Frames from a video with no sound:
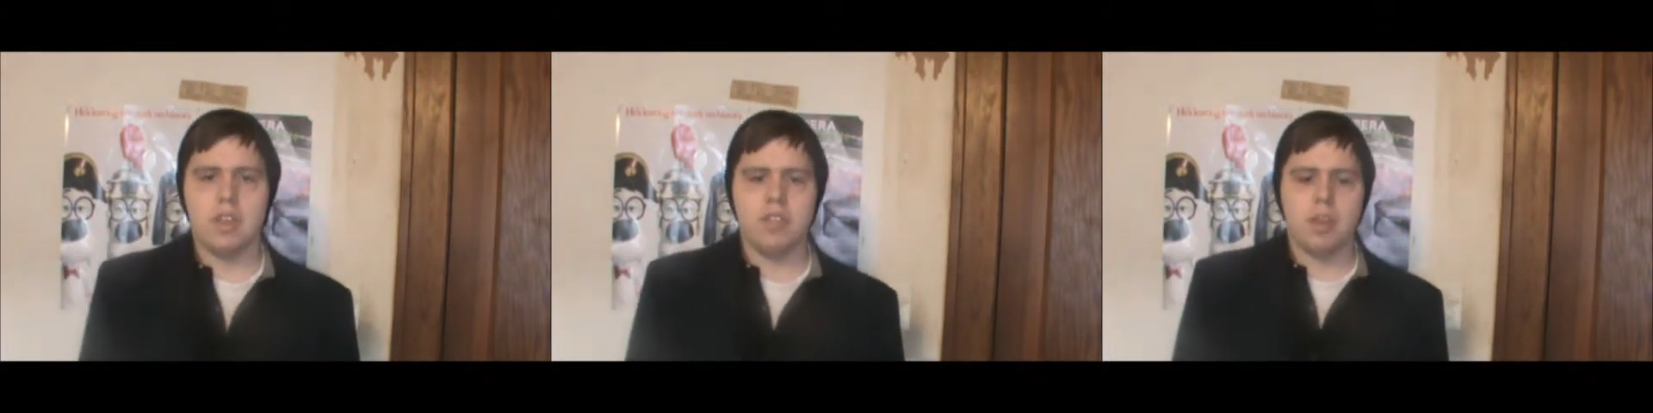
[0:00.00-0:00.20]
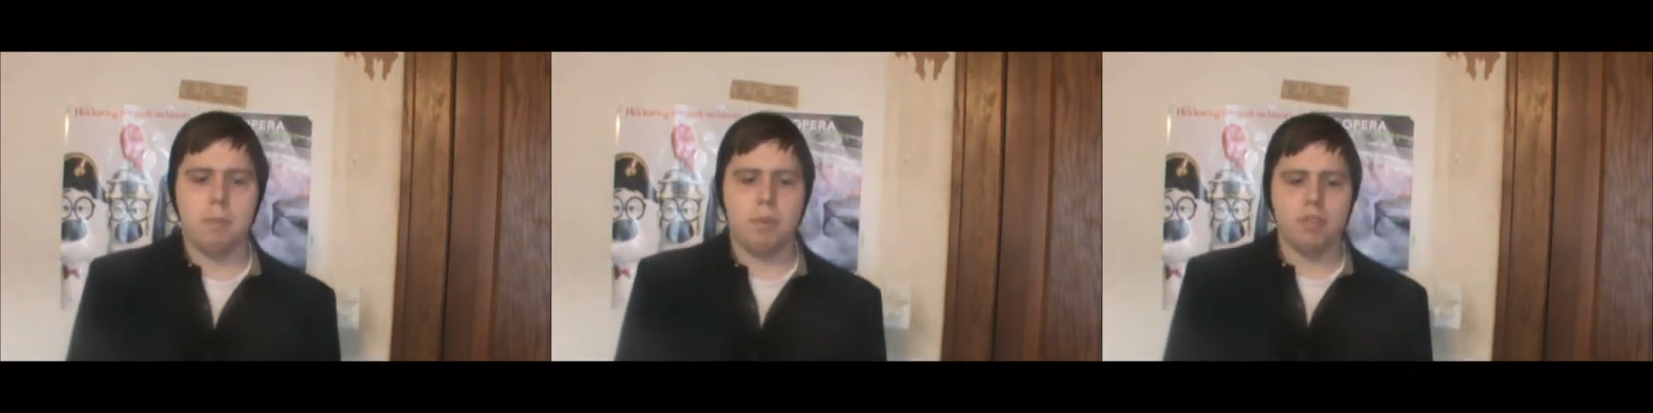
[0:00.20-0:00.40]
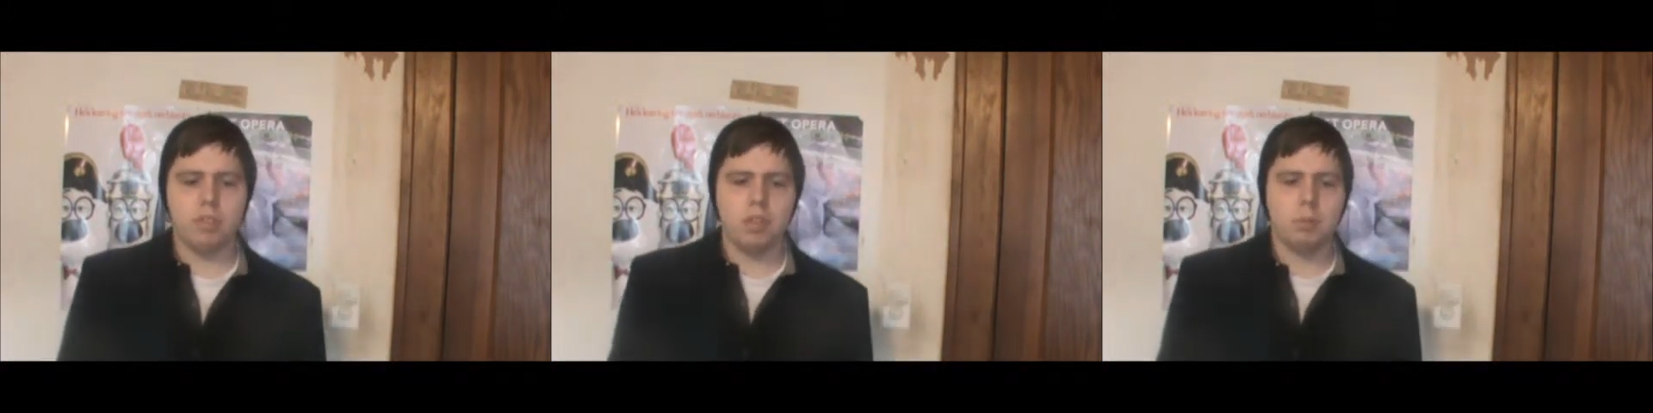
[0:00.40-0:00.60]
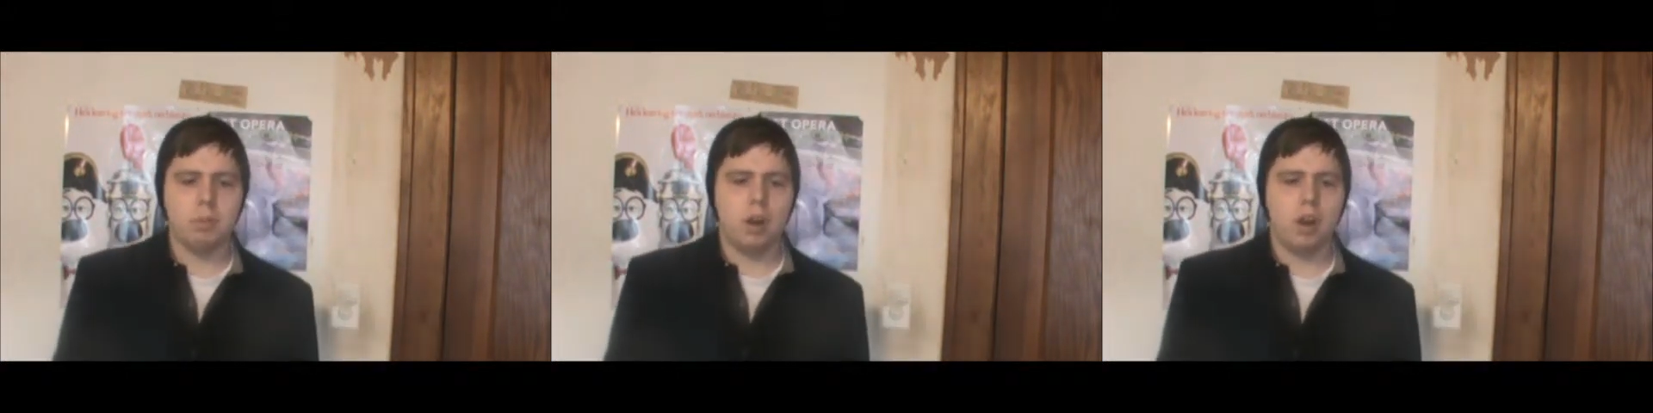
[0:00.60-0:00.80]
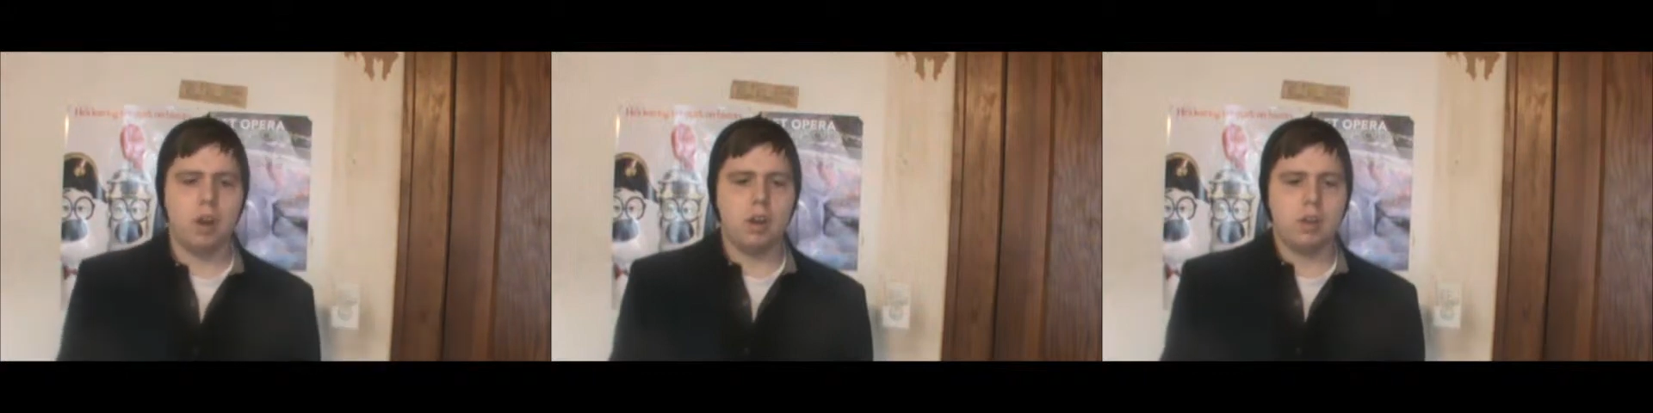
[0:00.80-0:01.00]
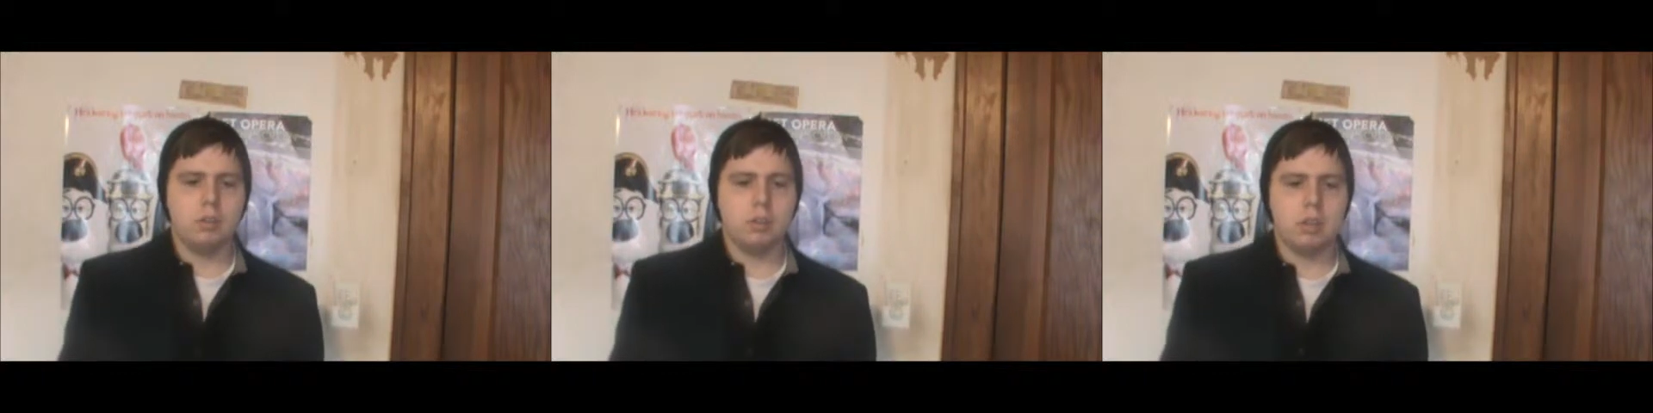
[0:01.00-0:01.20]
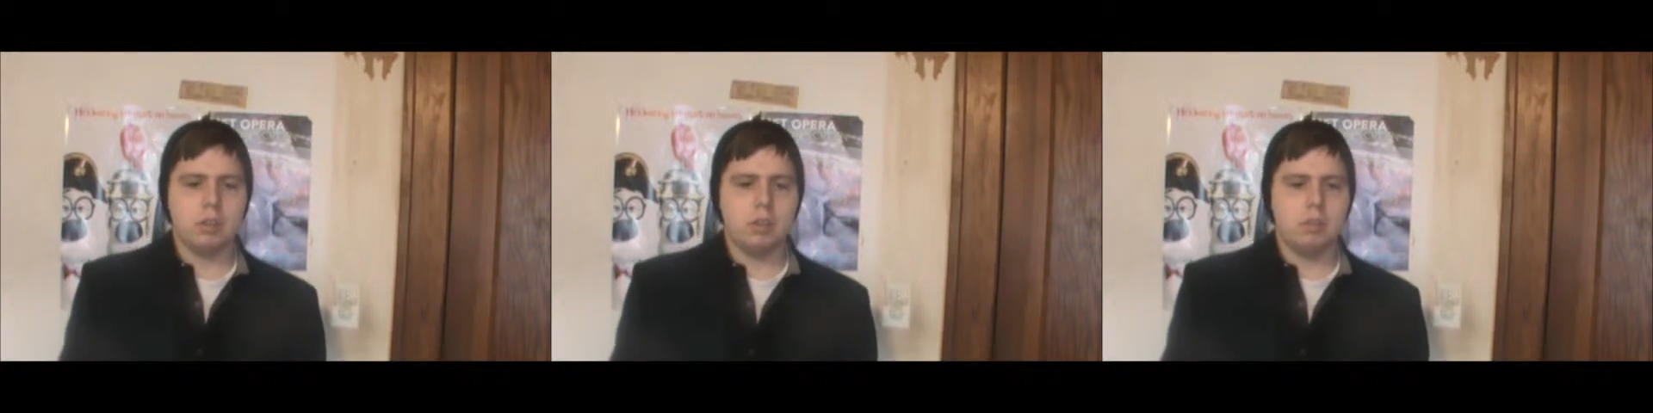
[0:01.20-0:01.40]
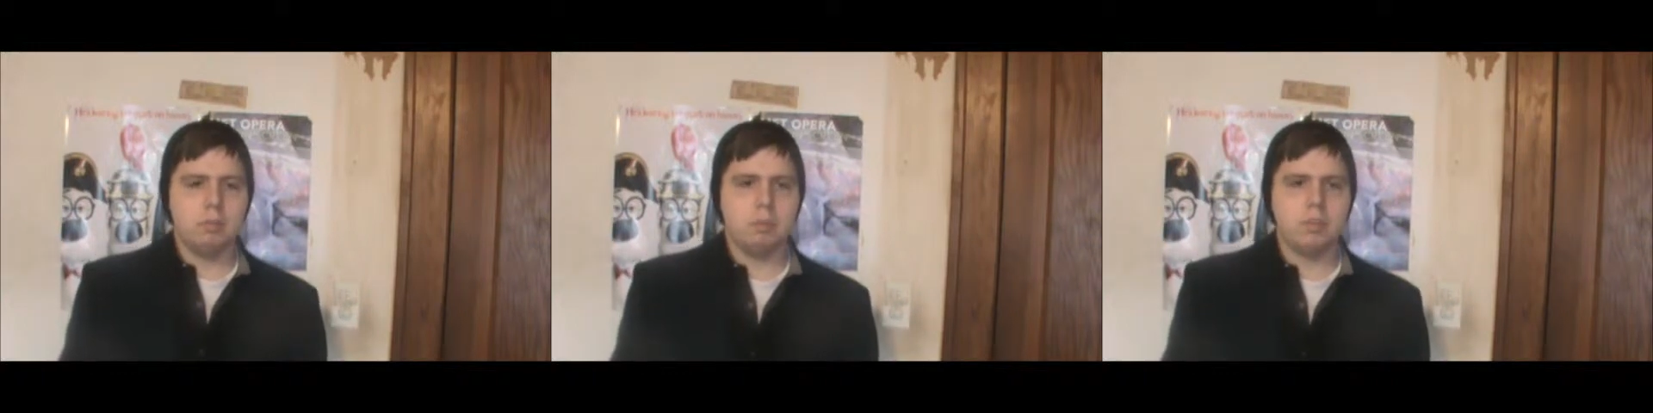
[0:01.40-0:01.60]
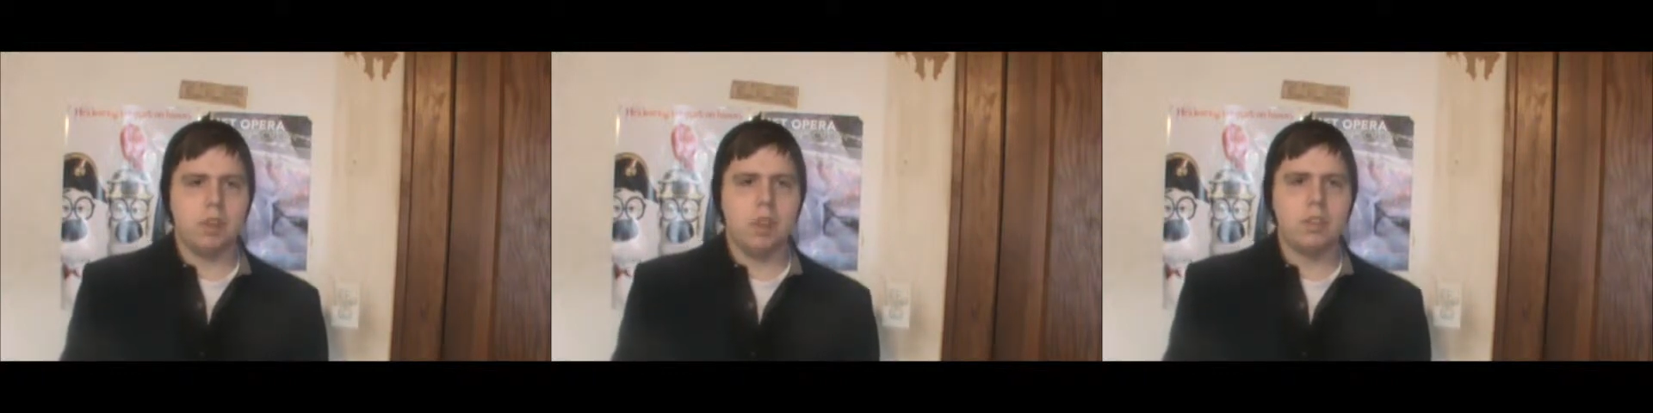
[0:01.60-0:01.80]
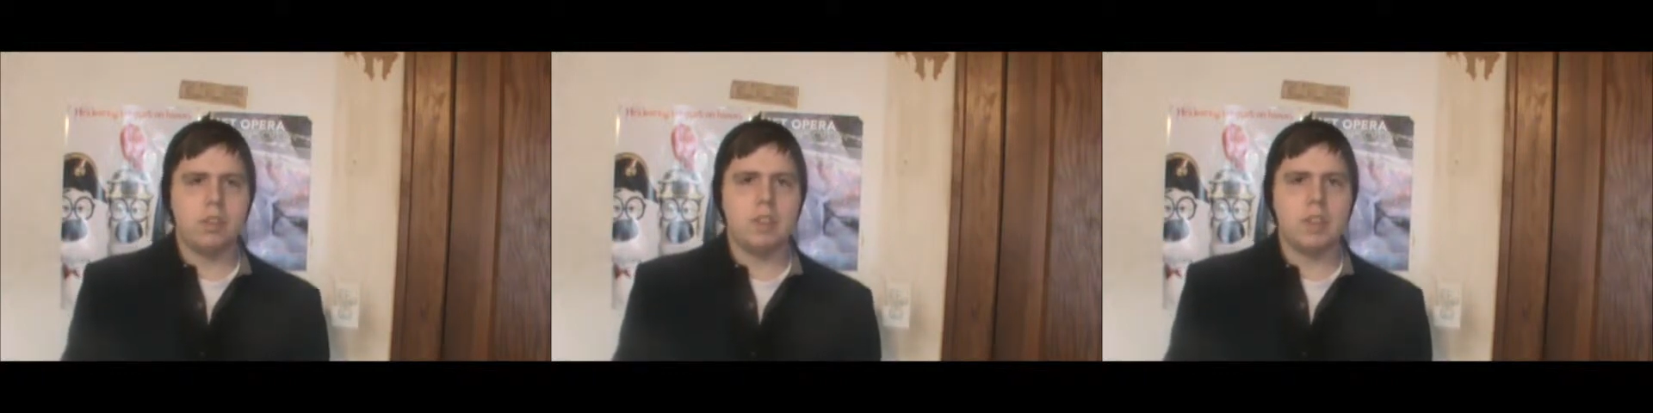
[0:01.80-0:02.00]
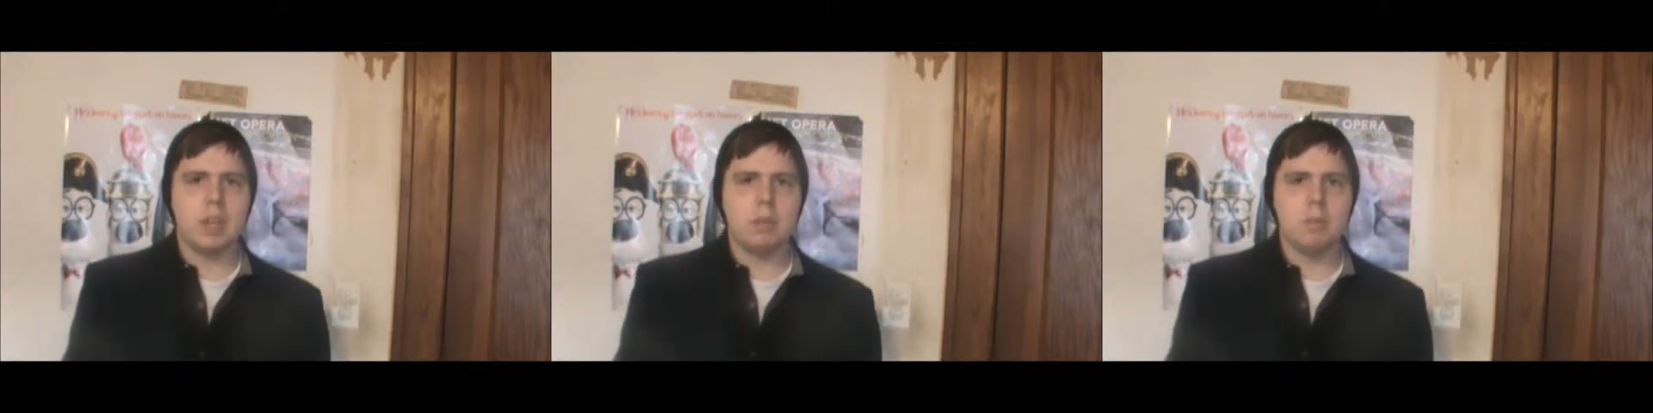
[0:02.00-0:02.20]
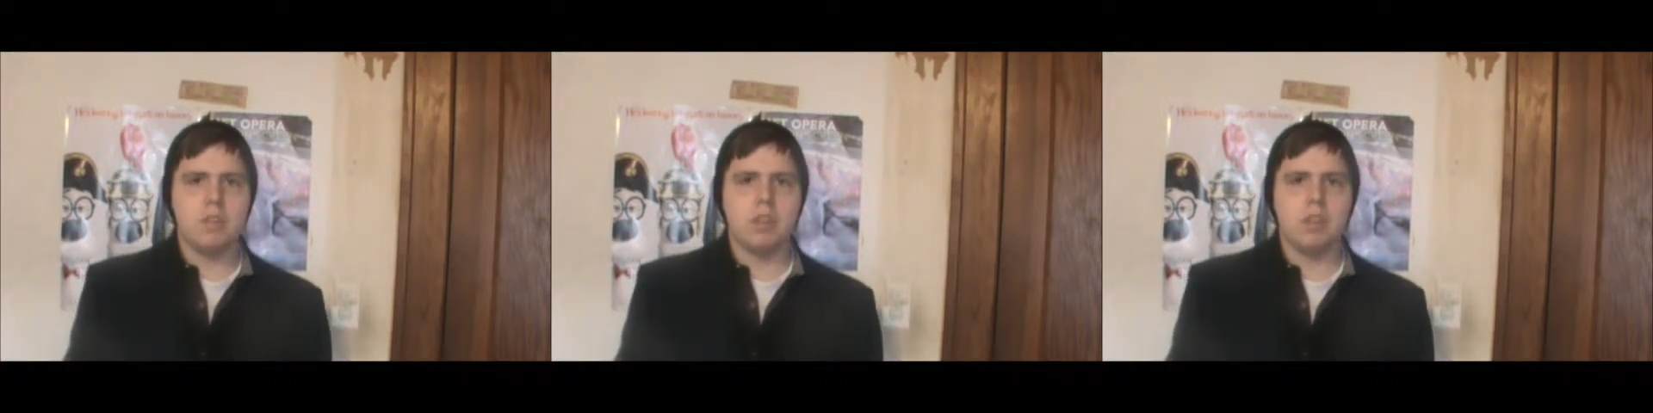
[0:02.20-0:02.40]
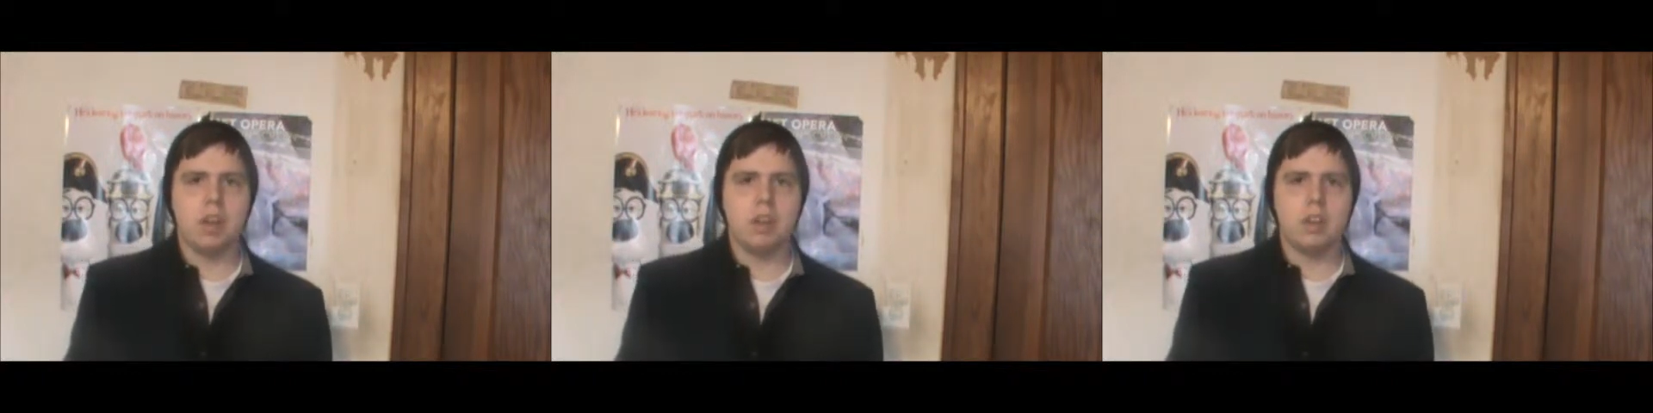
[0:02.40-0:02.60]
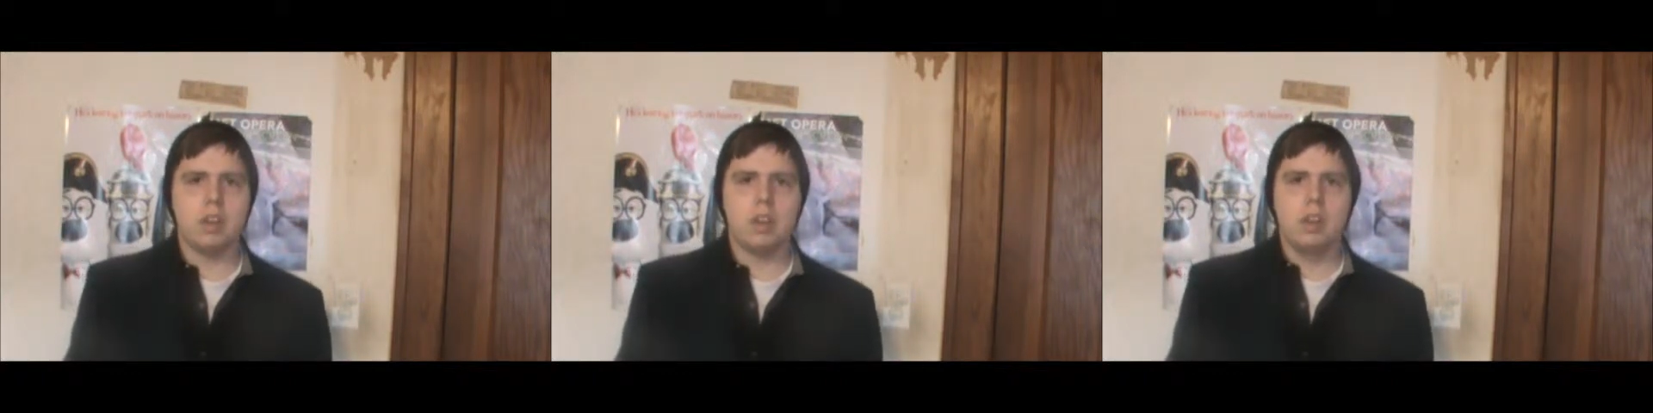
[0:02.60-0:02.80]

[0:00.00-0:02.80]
that both of the themes and a lot